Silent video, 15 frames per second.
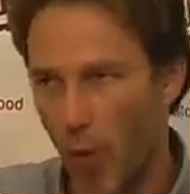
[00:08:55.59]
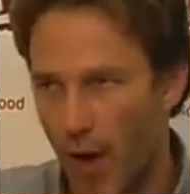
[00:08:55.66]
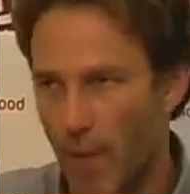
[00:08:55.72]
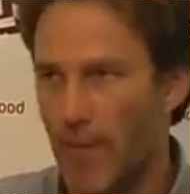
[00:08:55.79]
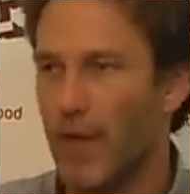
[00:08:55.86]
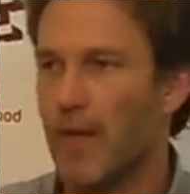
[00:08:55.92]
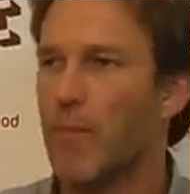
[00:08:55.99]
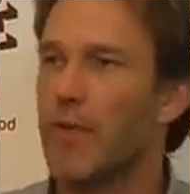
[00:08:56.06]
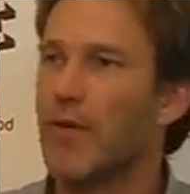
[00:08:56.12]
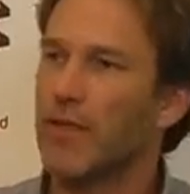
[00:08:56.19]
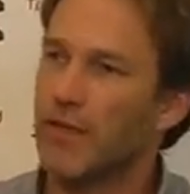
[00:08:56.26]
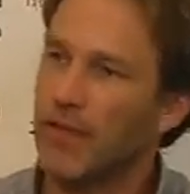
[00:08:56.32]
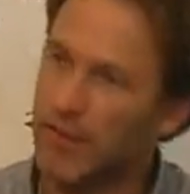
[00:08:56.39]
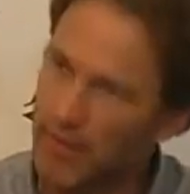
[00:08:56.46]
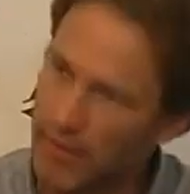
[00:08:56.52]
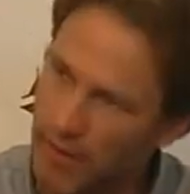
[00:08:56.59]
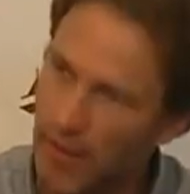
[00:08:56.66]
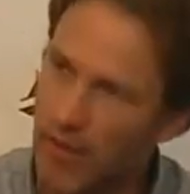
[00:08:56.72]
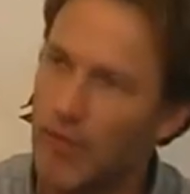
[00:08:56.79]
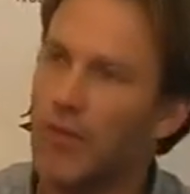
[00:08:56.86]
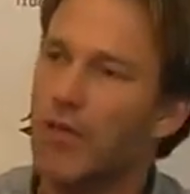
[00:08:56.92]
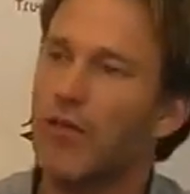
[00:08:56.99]
white makeup on,
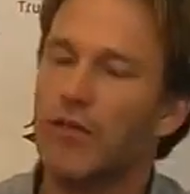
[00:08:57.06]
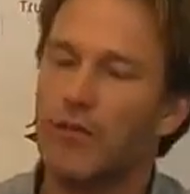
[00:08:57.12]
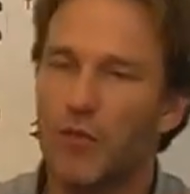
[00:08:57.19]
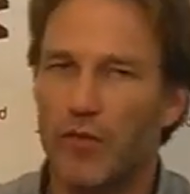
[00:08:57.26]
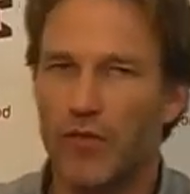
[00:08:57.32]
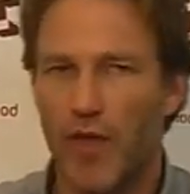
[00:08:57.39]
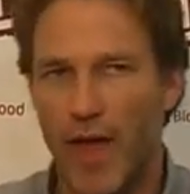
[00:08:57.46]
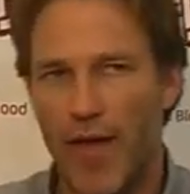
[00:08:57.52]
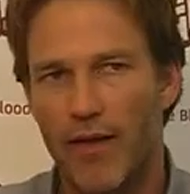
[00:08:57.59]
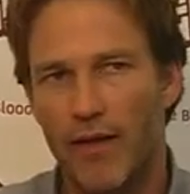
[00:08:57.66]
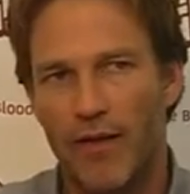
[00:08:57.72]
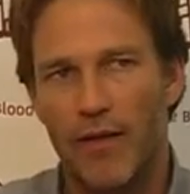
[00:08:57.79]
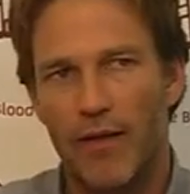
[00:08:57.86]
and all of that,